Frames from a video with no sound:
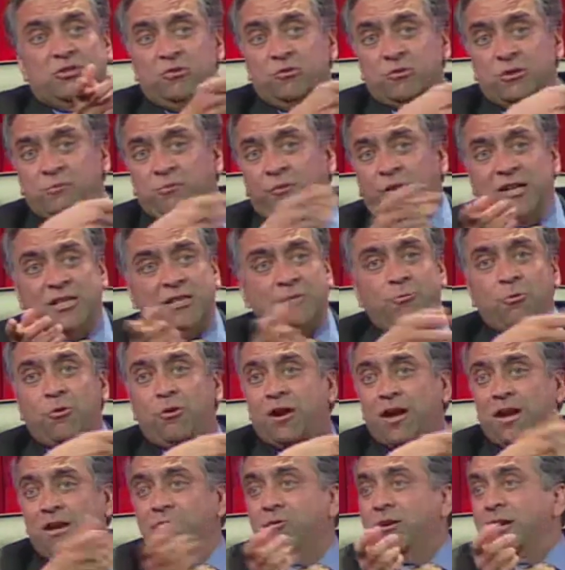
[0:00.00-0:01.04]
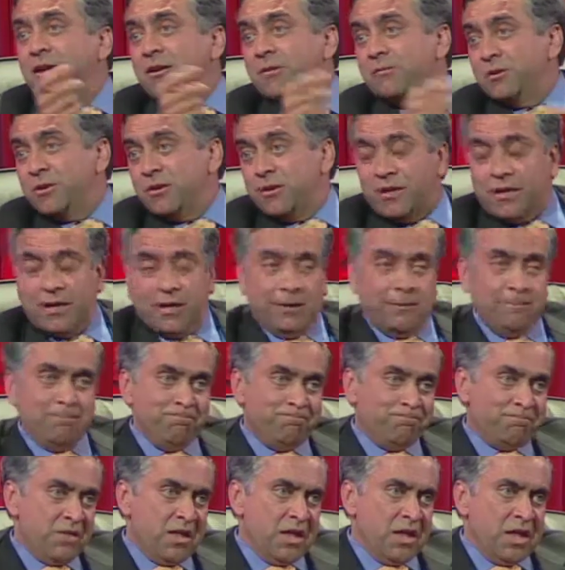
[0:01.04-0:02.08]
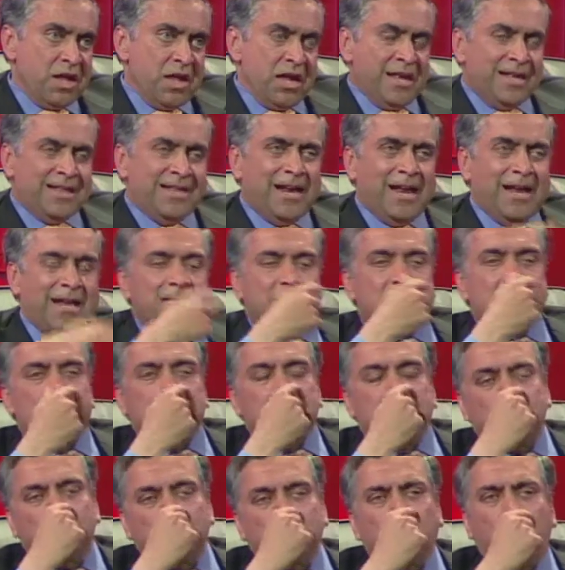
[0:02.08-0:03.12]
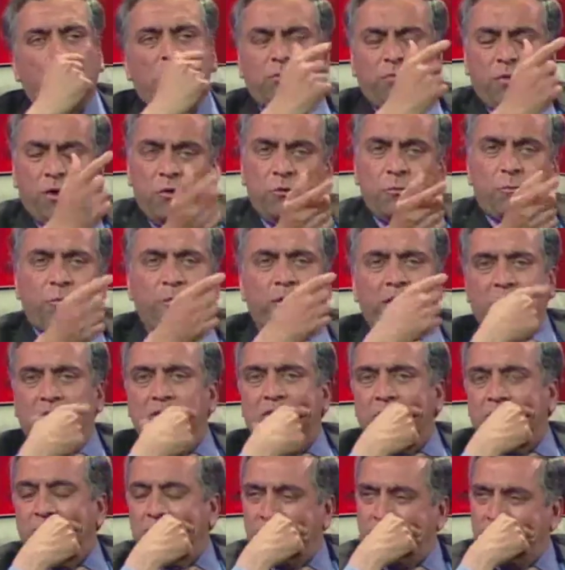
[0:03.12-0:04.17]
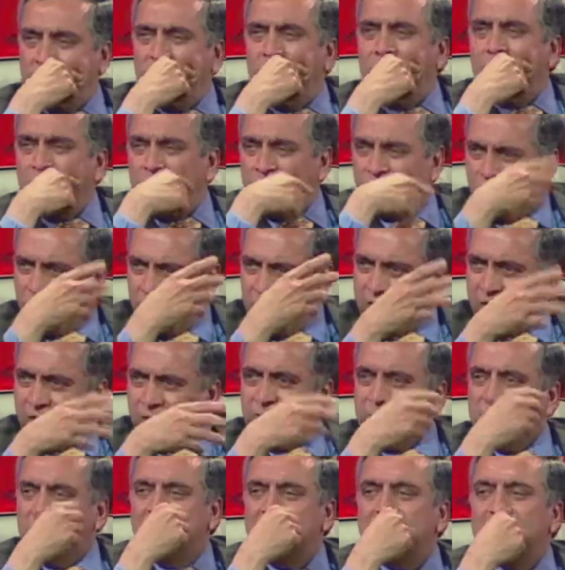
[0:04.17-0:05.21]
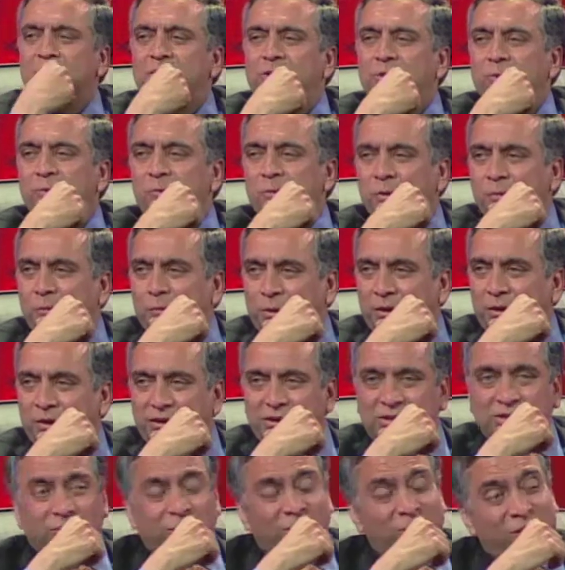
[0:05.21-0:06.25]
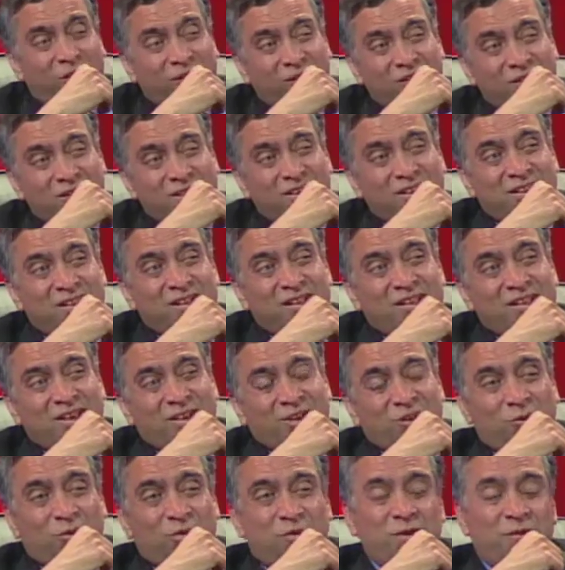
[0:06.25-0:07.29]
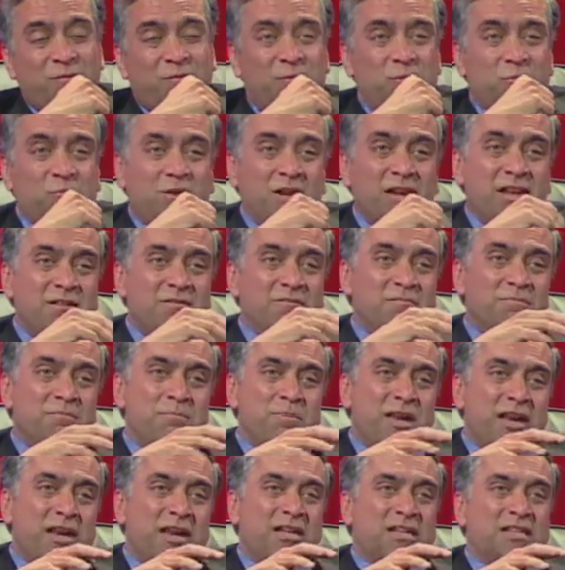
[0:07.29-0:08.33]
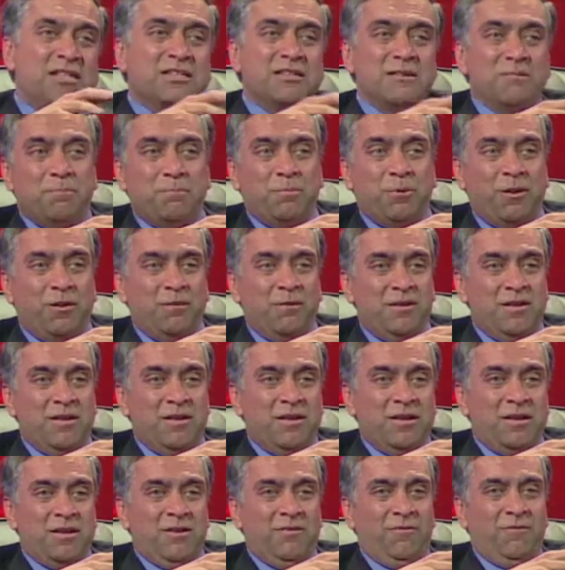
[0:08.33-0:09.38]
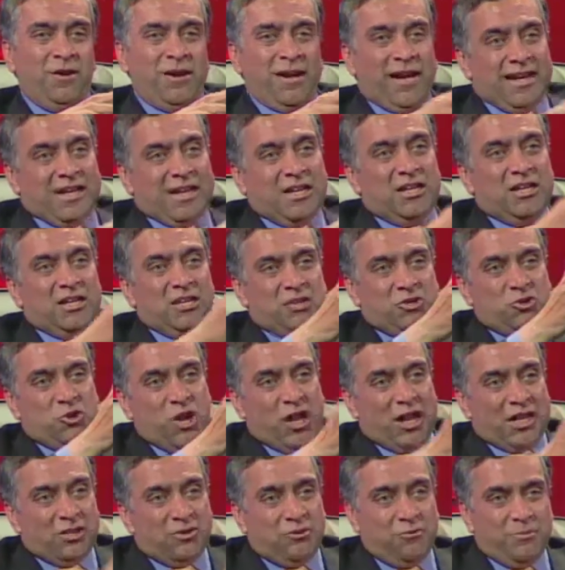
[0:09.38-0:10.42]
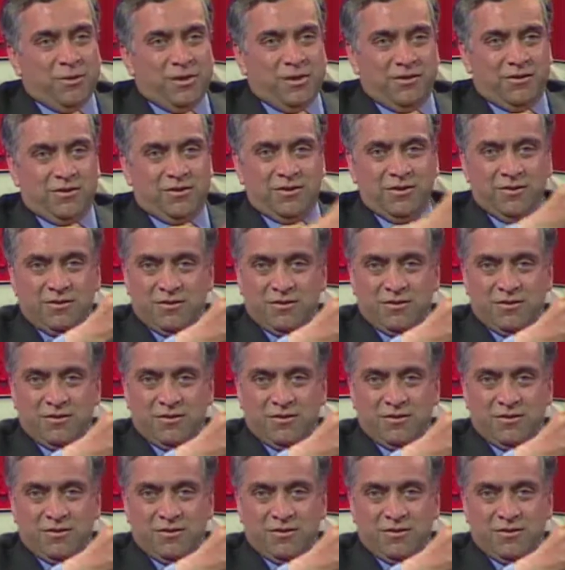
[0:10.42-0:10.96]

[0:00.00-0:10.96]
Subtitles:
use Facebook and we communicate. Then I said, so what will you print? What kind of things that you will print? He said, well, if you can make it simple where I can document